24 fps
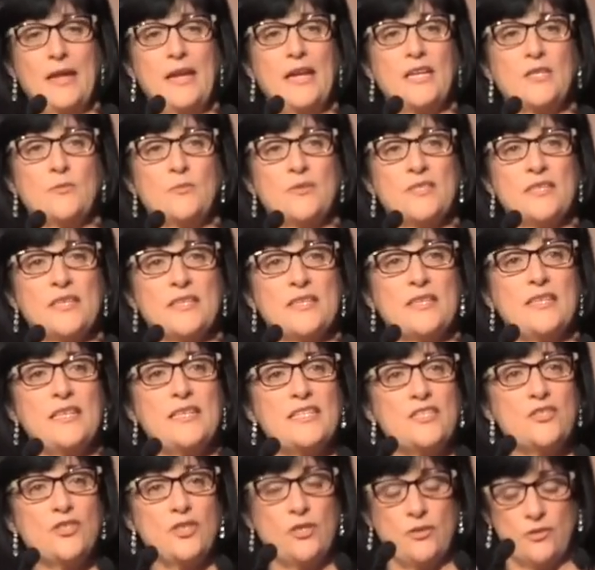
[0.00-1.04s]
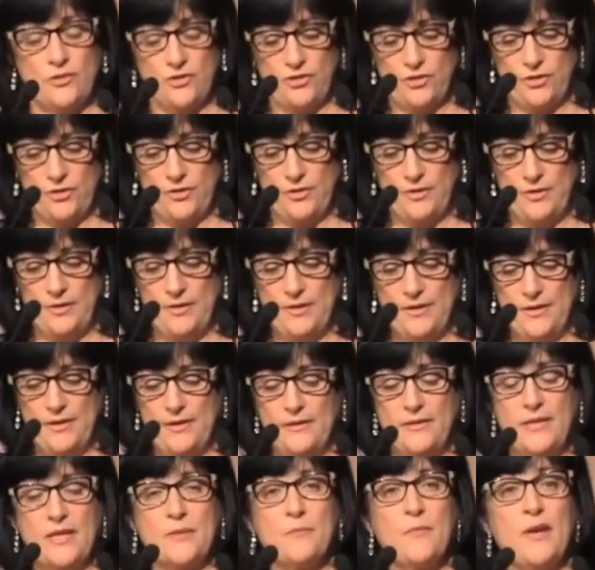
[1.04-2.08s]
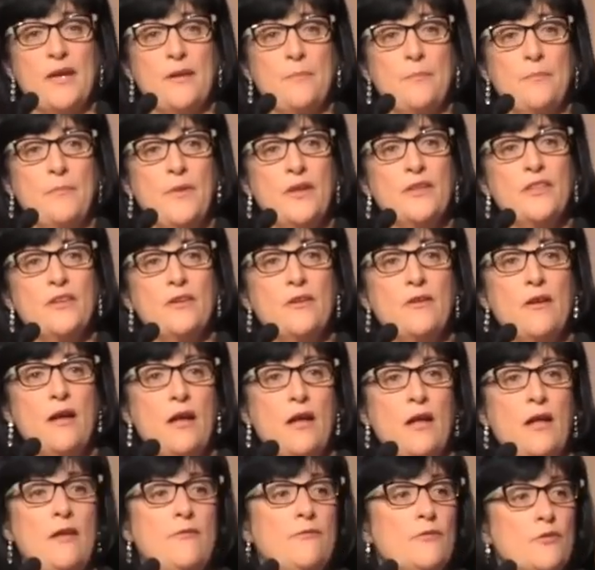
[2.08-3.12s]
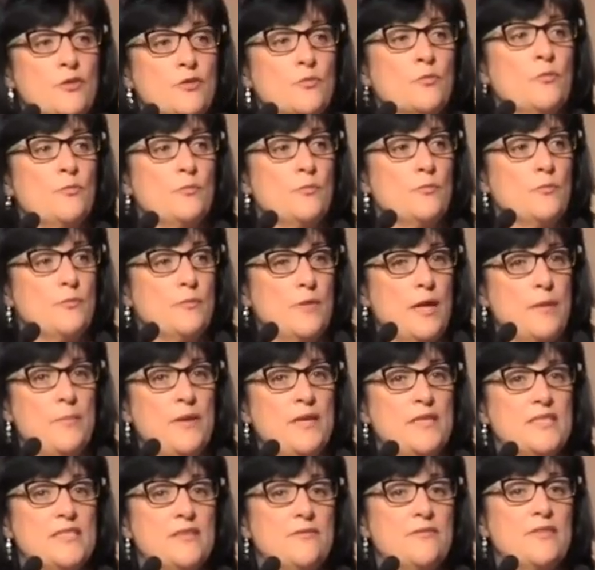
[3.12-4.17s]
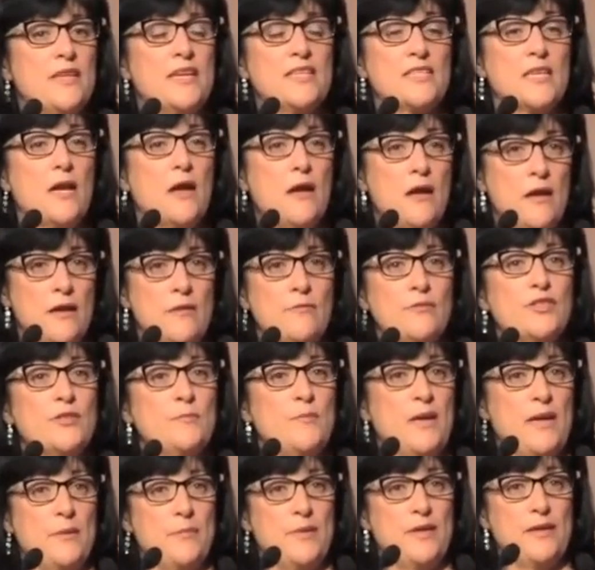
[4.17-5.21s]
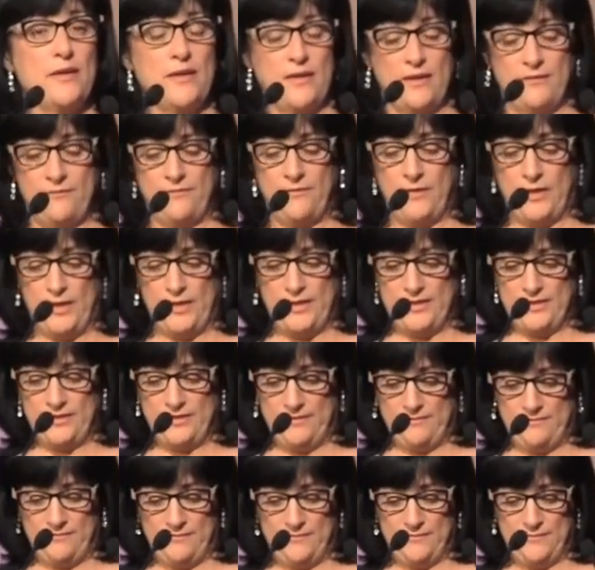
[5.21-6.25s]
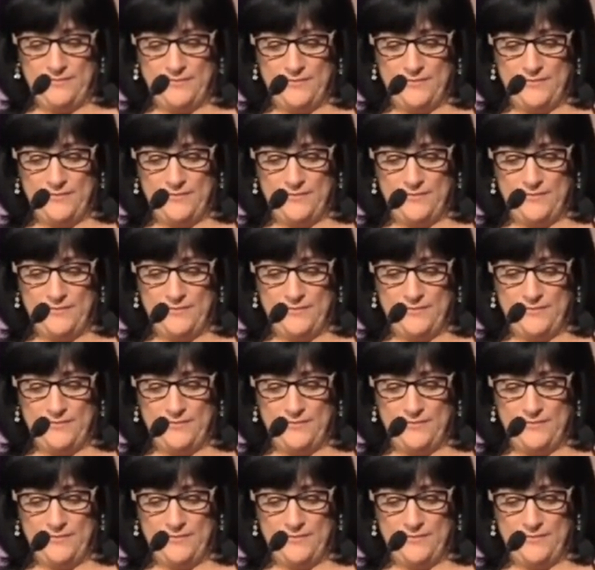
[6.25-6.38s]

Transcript: It was at this juncture that my mother offered a piece of that Irish mammy advice.